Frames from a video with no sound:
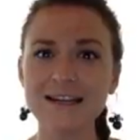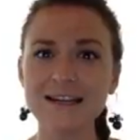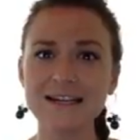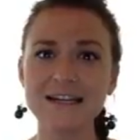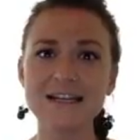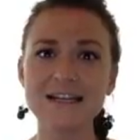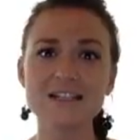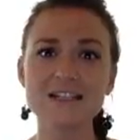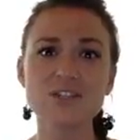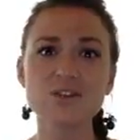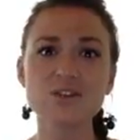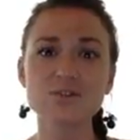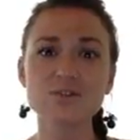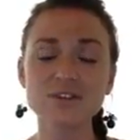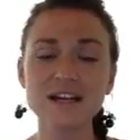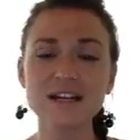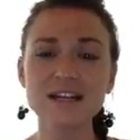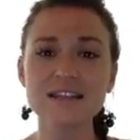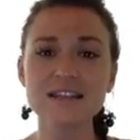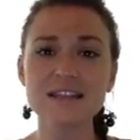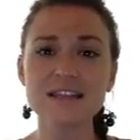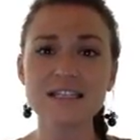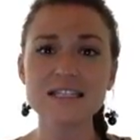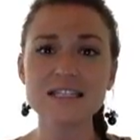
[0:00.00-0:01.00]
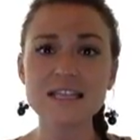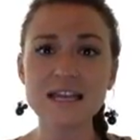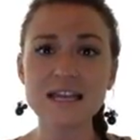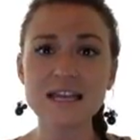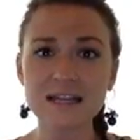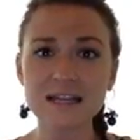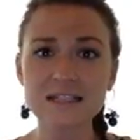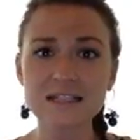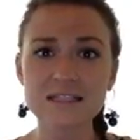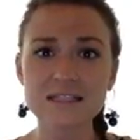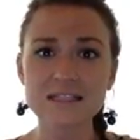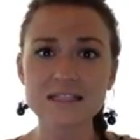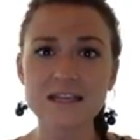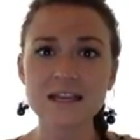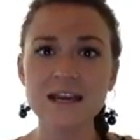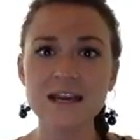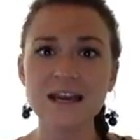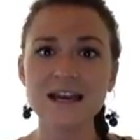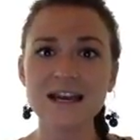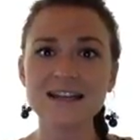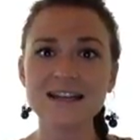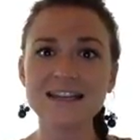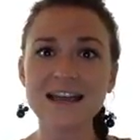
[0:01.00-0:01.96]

and as you've read in the text a